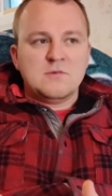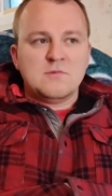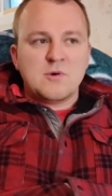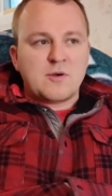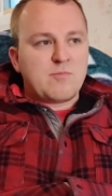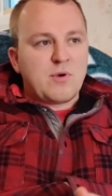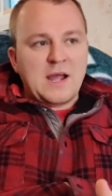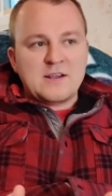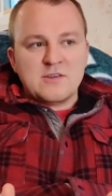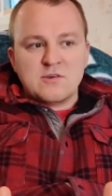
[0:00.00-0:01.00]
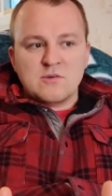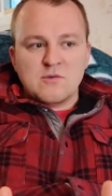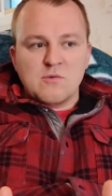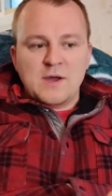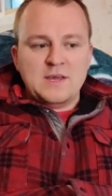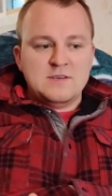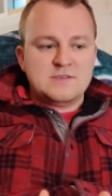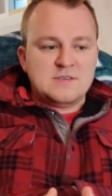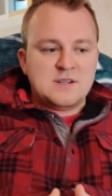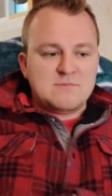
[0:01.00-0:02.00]
What are practical
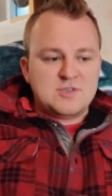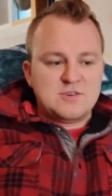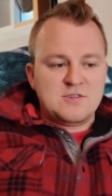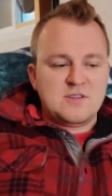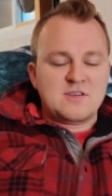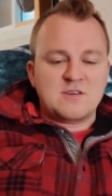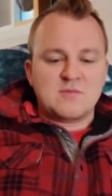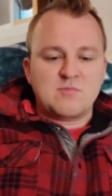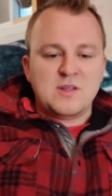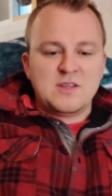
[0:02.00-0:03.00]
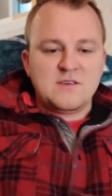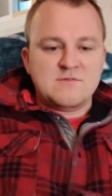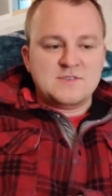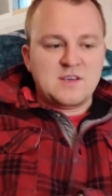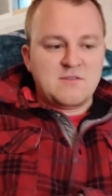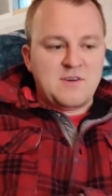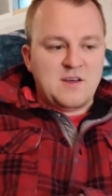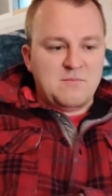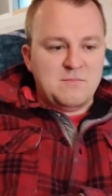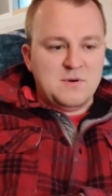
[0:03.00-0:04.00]
ways? And I'm sure that there are plenty of
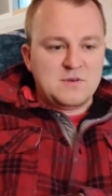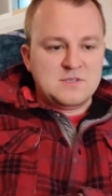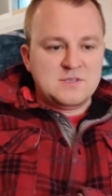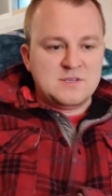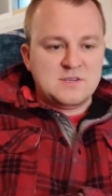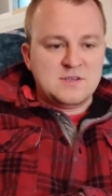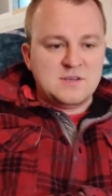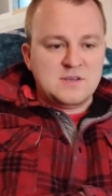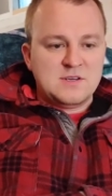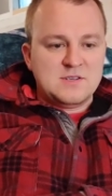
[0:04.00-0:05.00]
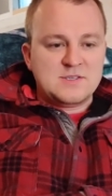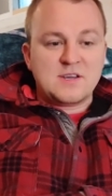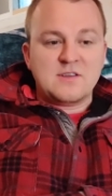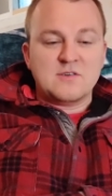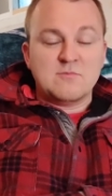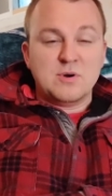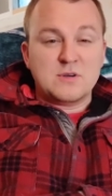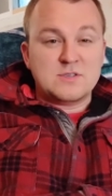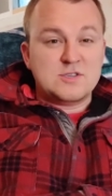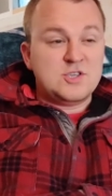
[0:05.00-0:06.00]
self-help books and secular
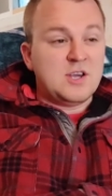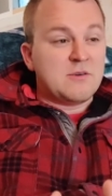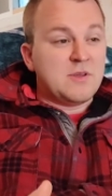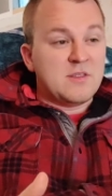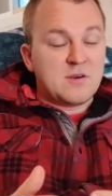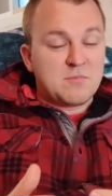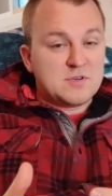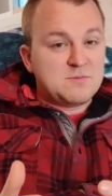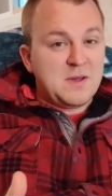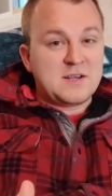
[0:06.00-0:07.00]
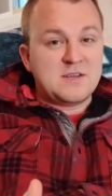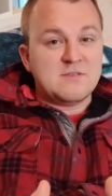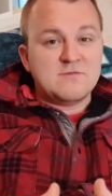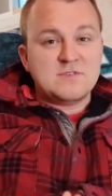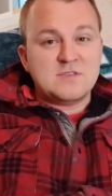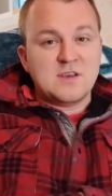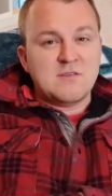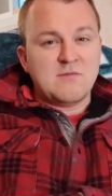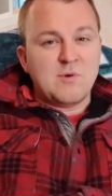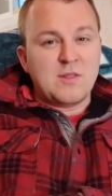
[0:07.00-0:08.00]
books sharing their perspectives
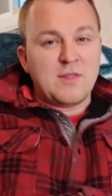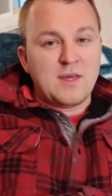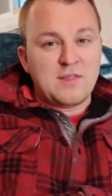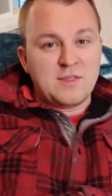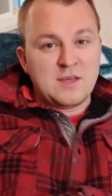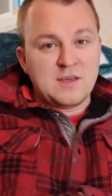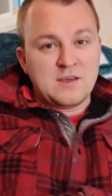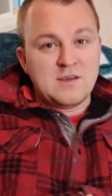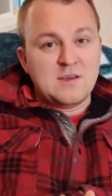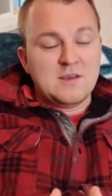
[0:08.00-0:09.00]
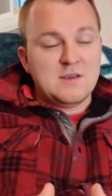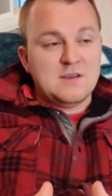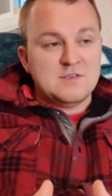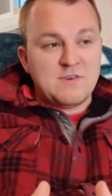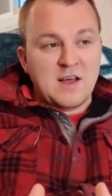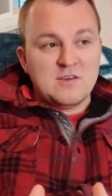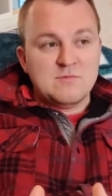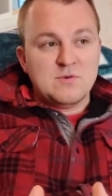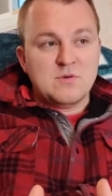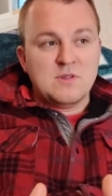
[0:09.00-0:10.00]
of what they think is
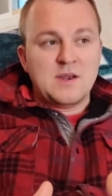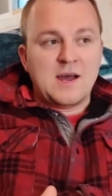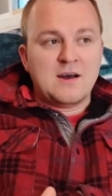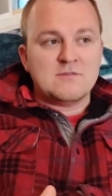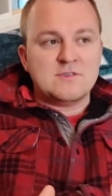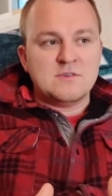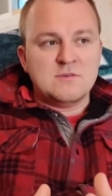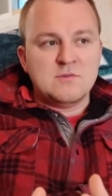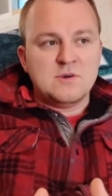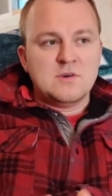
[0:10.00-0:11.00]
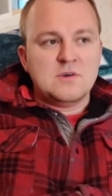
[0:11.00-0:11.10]
valuable and how to,